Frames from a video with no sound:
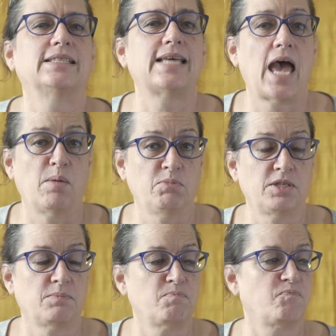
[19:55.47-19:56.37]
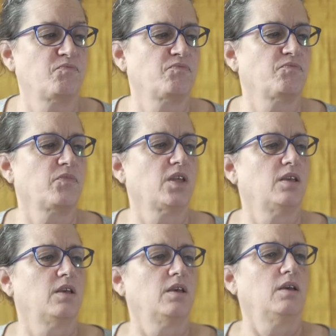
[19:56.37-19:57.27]
attempt.
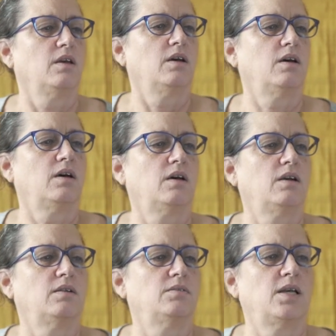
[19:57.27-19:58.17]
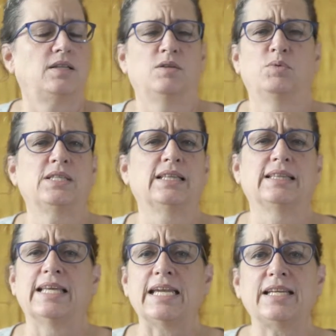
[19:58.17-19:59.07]
And it was a
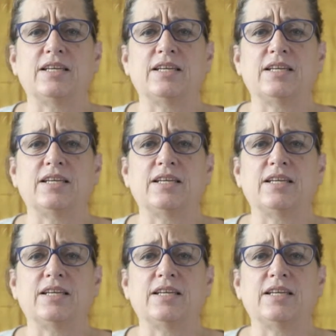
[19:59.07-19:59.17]
lady.